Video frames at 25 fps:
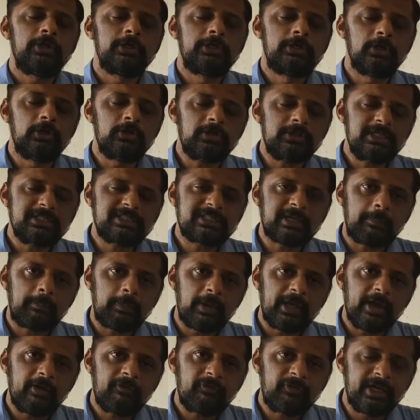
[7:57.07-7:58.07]
due to the
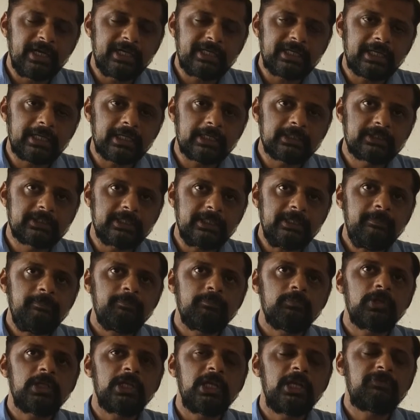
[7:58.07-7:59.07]
supply of heat energy,
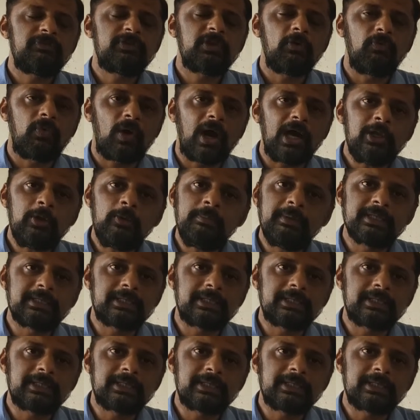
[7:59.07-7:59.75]
if the volume